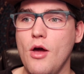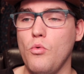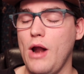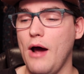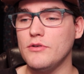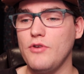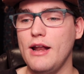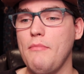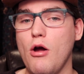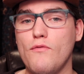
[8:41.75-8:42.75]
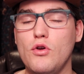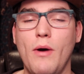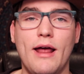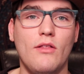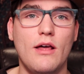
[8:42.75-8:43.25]
When I was writing my review,
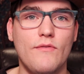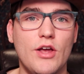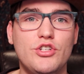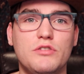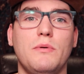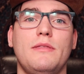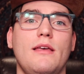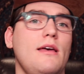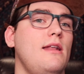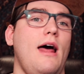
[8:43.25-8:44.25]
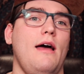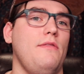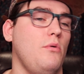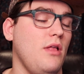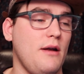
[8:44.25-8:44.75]
I had a lot of issues with it, and
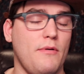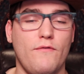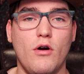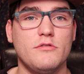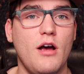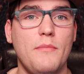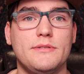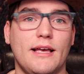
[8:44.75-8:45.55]
there were a lot of performance problems.